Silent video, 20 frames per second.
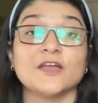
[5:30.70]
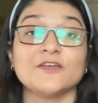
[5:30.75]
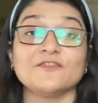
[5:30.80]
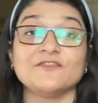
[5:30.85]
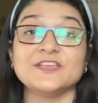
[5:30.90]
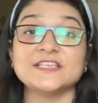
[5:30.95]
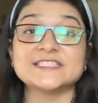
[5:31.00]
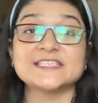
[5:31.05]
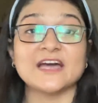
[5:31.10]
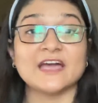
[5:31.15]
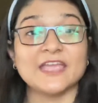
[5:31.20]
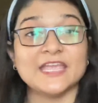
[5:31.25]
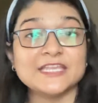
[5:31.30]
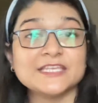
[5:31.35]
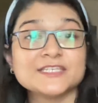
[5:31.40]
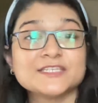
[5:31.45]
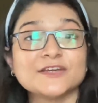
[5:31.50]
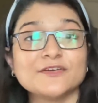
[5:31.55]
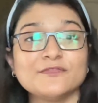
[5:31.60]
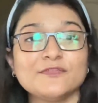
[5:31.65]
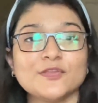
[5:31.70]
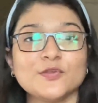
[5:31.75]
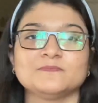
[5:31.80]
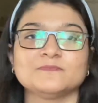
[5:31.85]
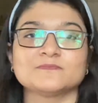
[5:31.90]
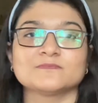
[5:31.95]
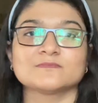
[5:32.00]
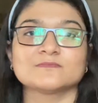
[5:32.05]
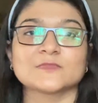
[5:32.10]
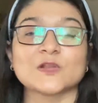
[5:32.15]
visa interview,
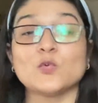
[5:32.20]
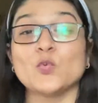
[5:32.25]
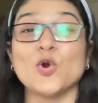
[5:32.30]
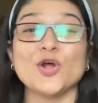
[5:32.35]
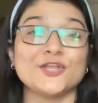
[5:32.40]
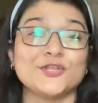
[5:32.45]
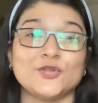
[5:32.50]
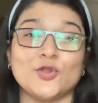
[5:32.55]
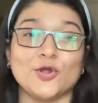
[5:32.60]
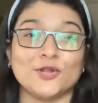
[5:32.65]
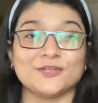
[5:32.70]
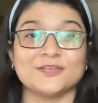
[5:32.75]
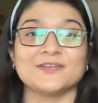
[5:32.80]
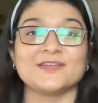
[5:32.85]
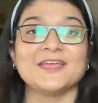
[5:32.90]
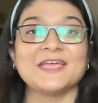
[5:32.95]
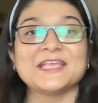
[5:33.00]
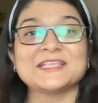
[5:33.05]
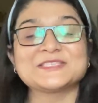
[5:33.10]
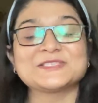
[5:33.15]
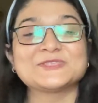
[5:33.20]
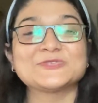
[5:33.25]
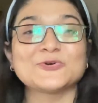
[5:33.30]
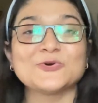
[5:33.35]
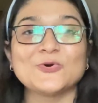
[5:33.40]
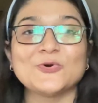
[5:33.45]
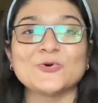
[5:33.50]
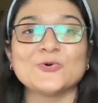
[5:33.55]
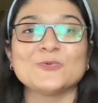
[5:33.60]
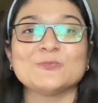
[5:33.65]
whatnot.
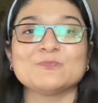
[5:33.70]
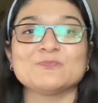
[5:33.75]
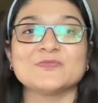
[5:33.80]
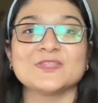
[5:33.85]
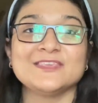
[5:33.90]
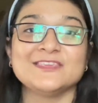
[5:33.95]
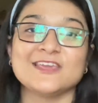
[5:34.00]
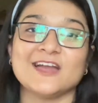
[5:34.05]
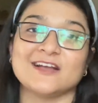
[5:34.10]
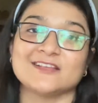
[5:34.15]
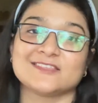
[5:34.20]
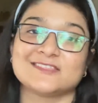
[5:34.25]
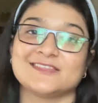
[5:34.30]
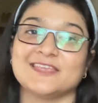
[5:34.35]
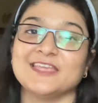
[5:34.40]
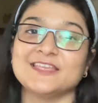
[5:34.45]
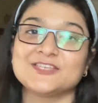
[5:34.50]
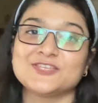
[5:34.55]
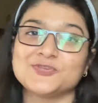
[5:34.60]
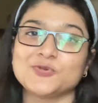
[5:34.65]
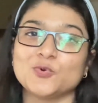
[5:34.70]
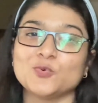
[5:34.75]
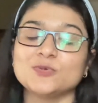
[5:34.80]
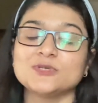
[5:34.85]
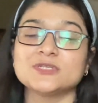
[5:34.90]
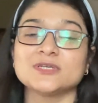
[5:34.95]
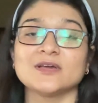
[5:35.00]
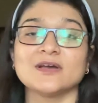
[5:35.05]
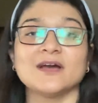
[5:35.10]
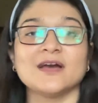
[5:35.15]
So yeah, stay
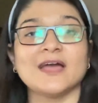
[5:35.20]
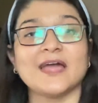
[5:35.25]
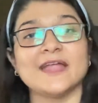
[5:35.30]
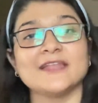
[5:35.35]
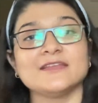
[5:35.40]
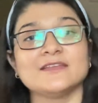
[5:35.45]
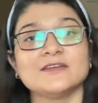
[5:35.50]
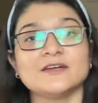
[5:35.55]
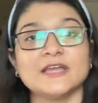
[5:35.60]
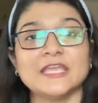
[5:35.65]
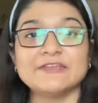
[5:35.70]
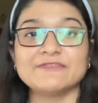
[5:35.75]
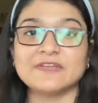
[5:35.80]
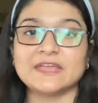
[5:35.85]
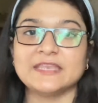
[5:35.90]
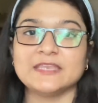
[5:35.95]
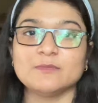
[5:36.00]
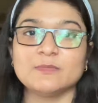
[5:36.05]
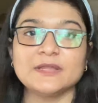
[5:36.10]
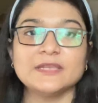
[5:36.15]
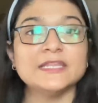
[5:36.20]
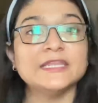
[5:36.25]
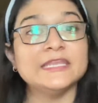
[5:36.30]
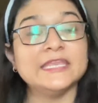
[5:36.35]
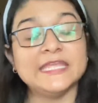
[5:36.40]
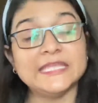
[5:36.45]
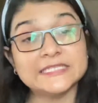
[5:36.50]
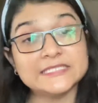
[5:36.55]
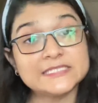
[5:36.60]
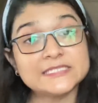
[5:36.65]
tuned, and uh, if anybody
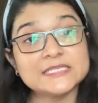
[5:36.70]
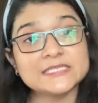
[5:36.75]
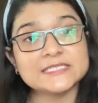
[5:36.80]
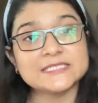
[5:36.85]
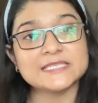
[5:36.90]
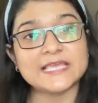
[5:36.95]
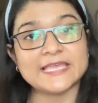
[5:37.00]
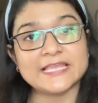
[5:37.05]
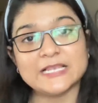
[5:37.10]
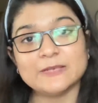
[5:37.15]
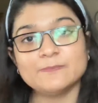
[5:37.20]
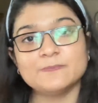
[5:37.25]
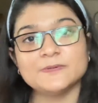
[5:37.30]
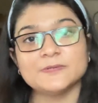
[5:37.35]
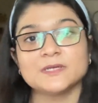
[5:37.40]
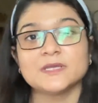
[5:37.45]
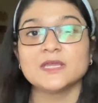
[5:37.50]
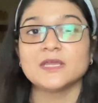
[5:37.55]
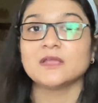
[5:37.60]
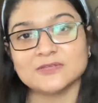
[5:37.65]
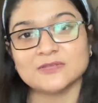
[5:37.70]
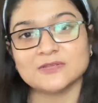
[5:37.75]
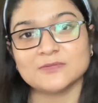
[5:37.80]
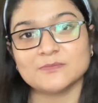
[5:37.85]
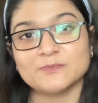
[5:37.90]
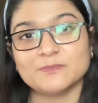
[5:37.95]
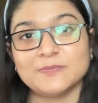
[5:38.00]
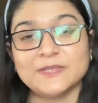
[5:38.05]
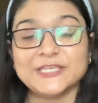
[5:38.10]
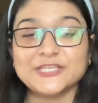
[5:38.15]
needs this help,
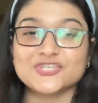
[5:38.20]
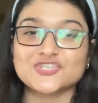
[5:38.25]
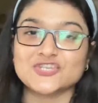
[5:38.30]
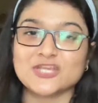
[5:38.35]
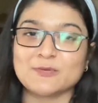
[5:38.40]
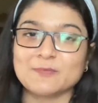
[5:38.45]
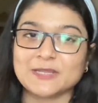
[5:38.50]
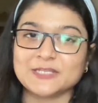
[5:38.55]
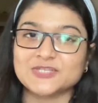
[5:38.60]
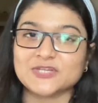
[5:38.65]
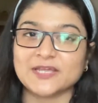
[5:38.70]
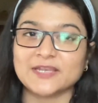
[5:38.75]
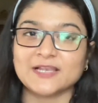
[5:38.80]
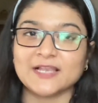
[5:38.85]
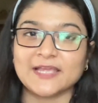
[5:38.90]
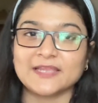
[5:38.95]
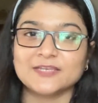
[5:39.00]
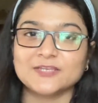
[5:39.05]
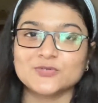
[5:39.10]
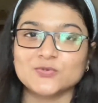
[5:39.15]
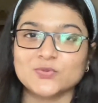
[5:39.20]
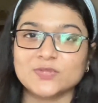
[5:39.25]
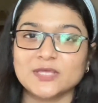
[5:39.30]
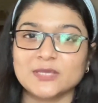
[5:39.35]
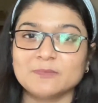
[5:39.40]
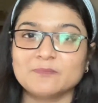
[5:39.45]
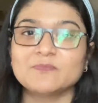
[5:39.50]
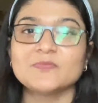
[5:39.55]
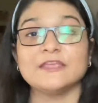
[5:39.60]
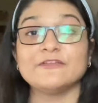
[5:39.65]
please share my channel I D to
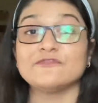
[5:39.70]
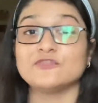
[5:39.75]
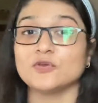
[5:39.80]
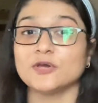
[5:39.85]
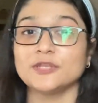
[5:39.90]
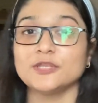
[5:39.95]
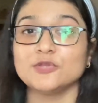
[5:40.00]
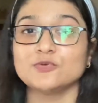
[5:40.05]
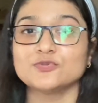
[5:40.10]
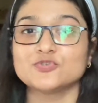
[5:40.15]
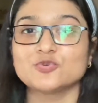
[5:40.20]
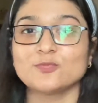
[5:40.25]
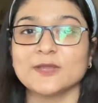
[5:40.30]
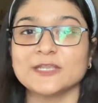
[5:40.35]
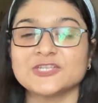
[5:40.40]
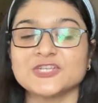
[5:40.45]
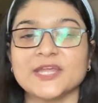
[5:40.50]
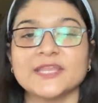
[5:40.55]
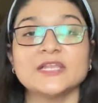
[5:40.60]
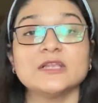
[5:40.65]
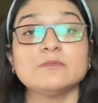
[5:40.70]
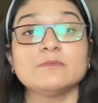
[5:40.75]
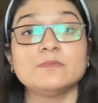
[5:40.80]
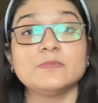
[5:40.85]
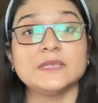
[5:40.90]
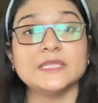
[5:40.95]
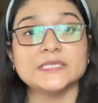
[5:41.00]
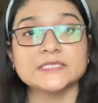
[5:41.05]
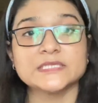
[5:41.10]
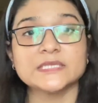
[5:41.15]
them. If you are new to my channel,
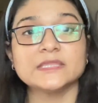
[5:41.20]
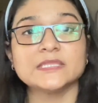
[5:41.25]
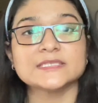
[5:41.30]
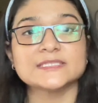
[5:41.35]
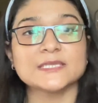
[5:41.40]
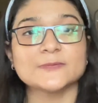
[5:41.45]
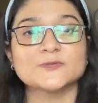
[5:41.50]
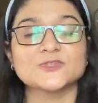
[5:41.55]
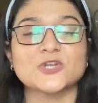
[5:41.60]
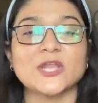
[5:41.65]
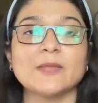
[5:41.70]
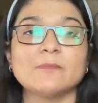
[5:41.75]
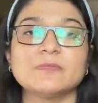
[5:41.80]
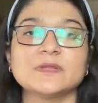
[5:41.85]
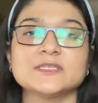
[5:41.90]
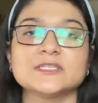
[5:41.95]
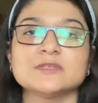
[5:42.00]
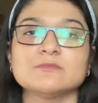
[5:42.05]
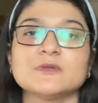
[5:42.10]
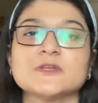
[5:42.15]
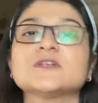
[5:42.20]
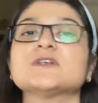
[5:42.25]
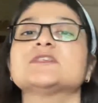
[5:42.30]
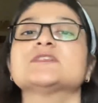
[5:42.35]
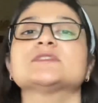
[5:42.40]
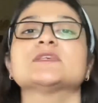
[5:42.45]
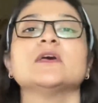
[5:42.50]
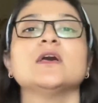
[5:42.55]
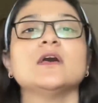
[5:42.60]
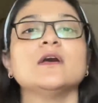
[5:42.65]
please hit the subscribe button,
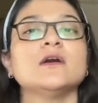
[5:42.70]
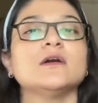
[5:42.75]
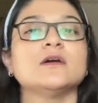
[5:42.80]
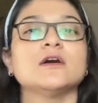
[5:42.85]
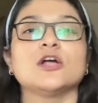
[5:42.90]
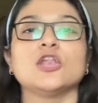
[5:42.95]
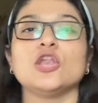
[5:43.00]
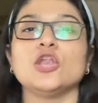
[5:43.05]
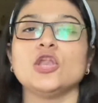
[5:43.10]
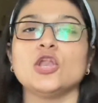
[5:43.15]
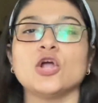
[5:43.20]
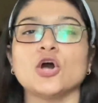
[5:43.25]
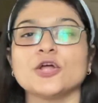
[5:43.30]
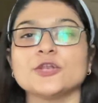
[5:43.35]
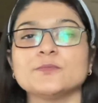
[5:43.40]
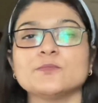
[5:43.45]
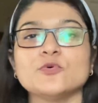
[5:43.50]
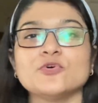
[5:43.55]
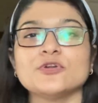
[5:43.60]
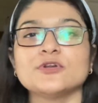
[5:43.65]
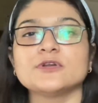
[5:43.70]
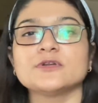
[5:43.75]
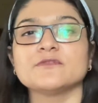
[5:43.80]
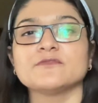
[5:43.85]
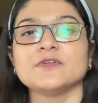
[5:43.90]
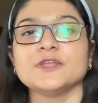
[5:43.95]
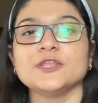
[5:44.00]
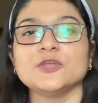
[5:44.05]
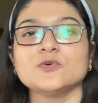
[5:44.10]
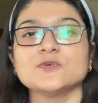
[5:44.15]
because a lot more
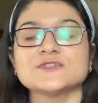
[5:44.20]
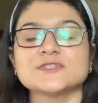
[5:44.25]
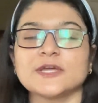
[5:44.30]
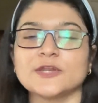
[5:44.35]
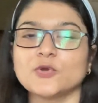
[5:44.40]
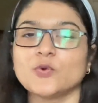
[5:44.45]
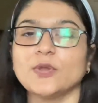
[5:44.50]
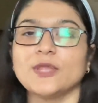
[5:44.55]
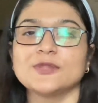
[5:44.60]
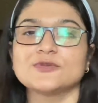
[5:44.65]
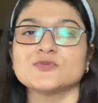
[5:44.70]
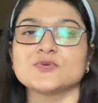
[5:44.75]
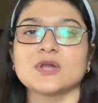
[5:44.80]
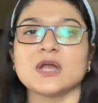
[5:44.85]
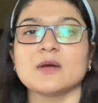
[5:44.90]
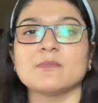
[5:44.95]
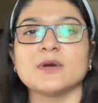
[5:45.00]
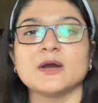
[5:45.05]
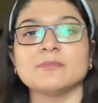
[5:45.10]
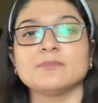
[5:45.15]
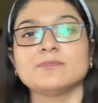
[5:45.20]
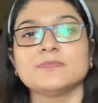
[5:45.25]
videos are going to come up,